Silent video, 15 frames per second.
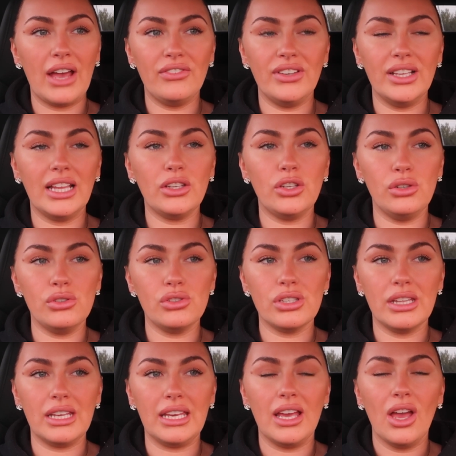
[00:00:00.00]
I feel like
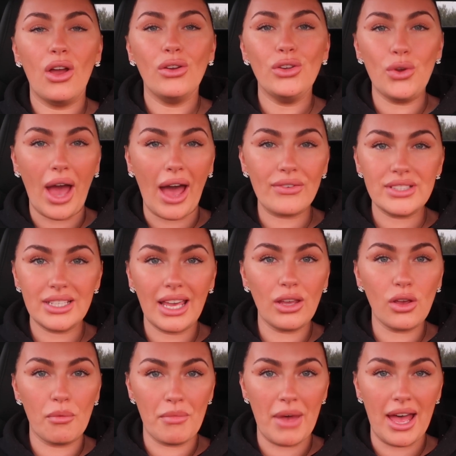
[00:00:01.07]
usually you have to get
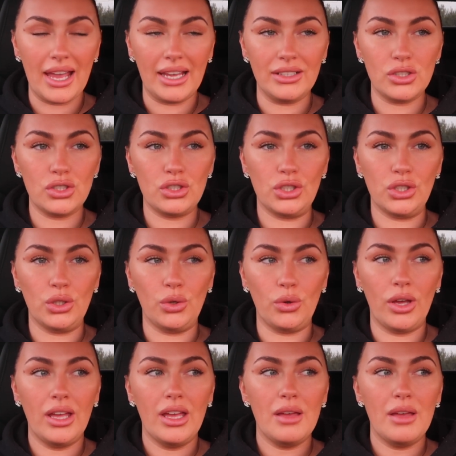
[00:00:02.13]
your mind to